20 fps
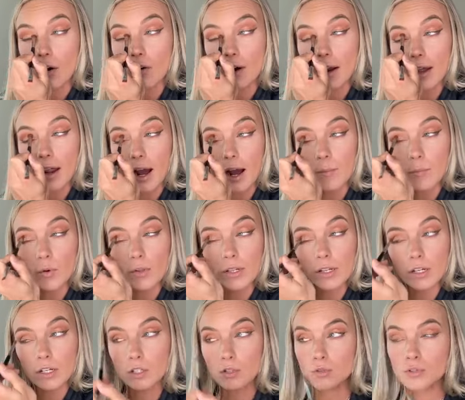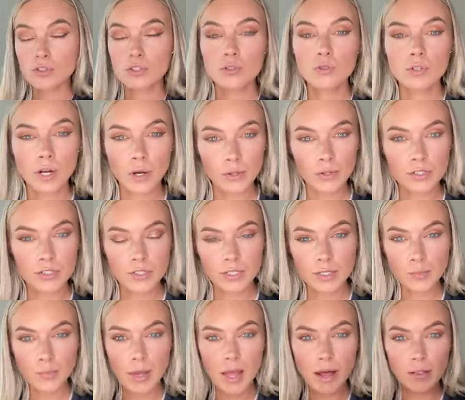All right, I'm only gonna use two colors
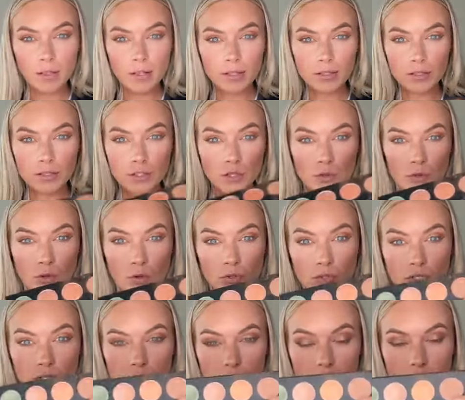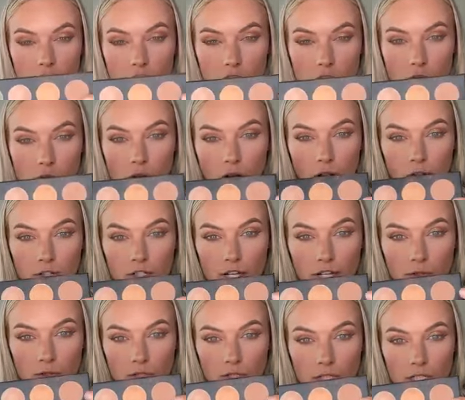in the palette. So these two colors
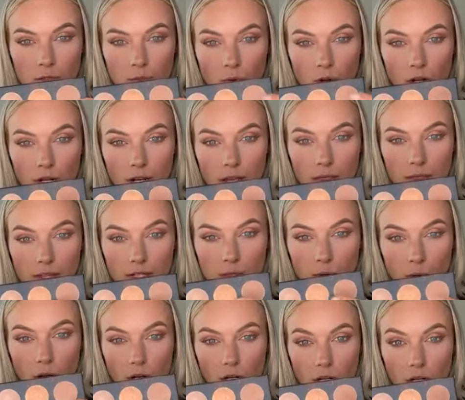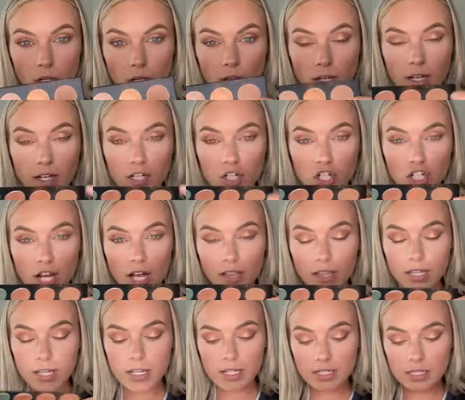I use, this one and this one.
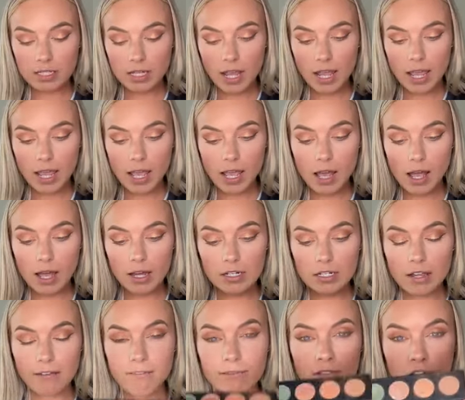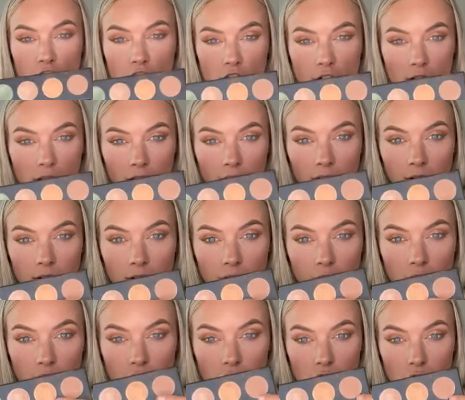Jealous and Visionary
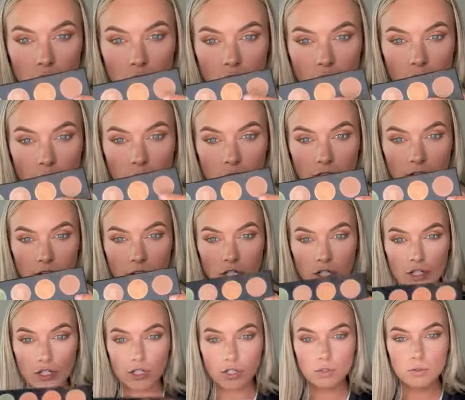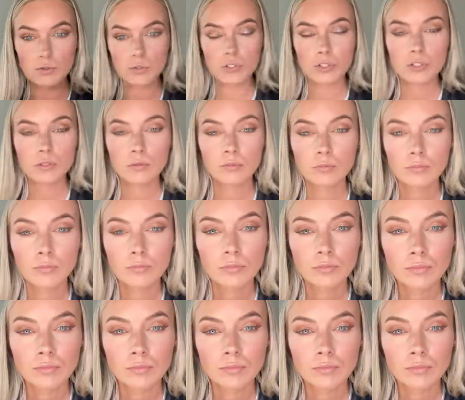are the two colors I just used.